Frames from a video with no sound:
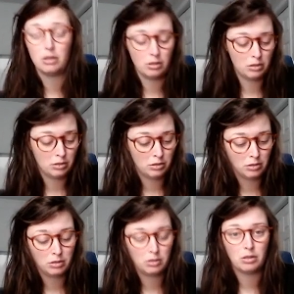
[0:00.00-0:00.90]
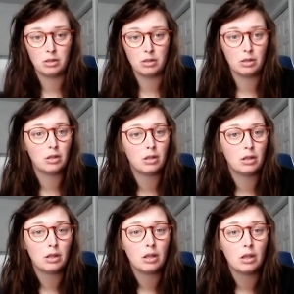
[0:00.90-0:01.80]

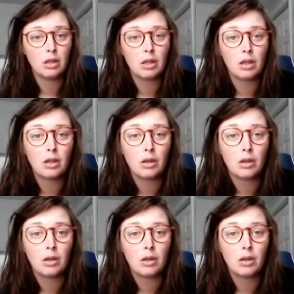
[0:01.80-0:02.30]
Nothing is said.